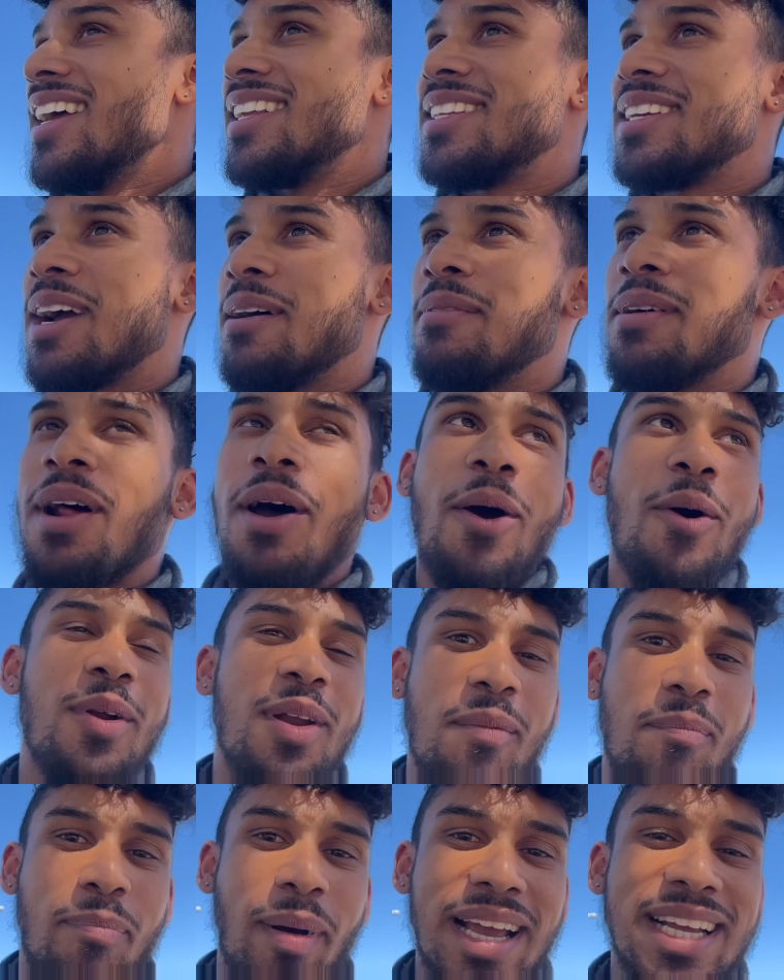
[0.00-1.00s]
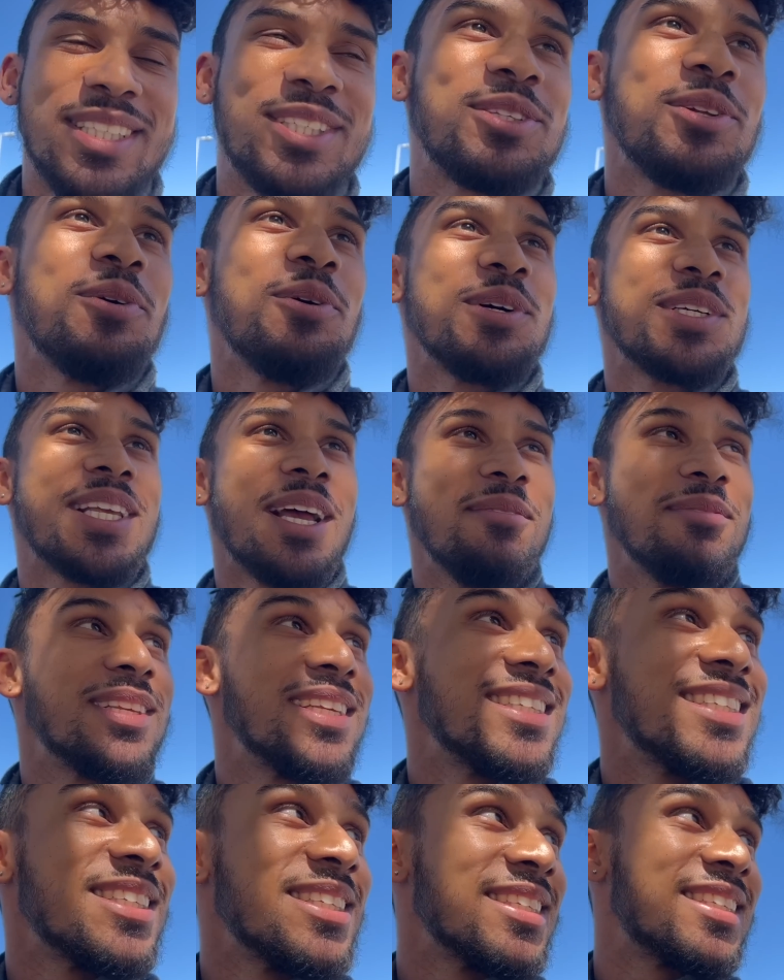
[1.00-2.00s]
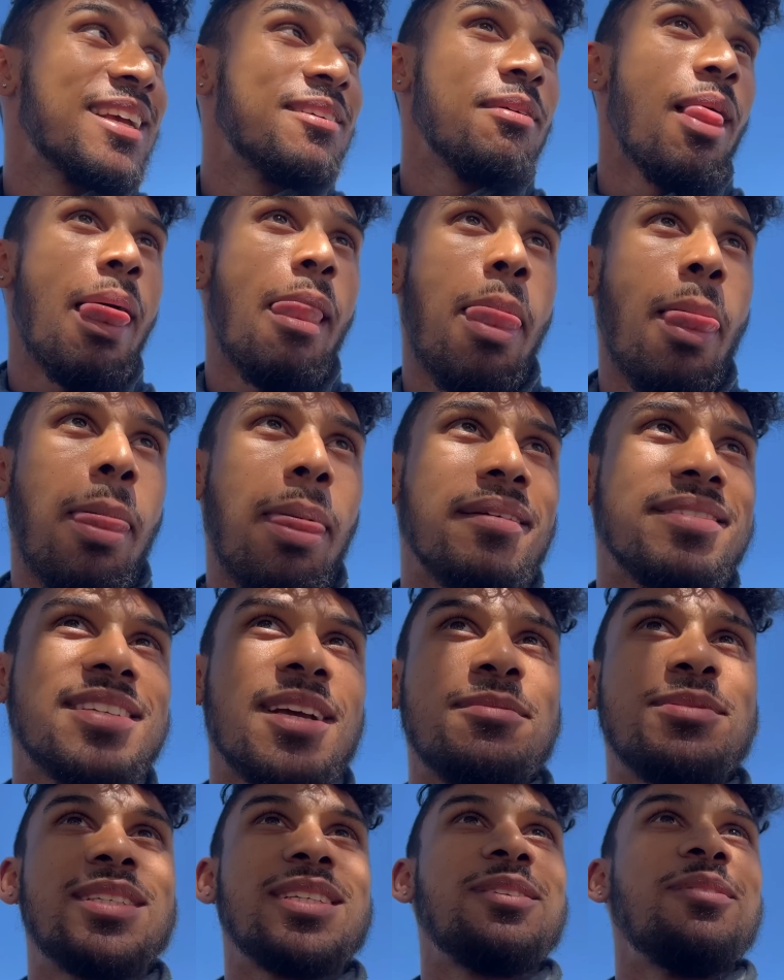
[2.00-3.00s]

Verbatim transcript: think I'm gonna own a bike store or something, some some shit